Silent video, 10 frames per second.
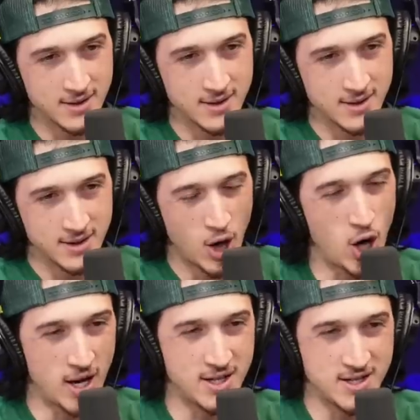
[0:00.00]
I've
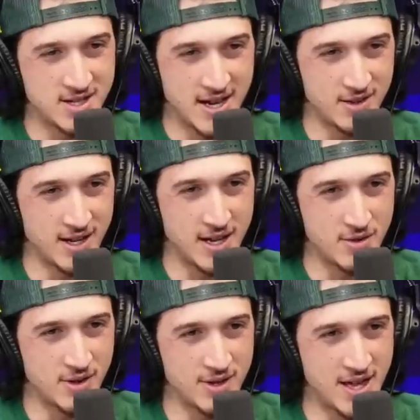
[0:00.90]
really you can't
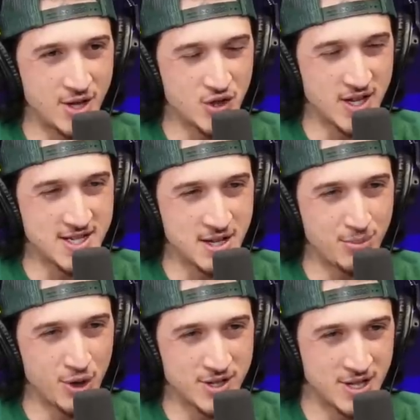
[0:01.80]
like they just get
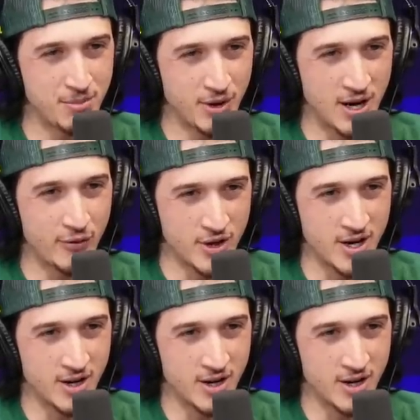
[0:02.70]
simpler and simpler every. You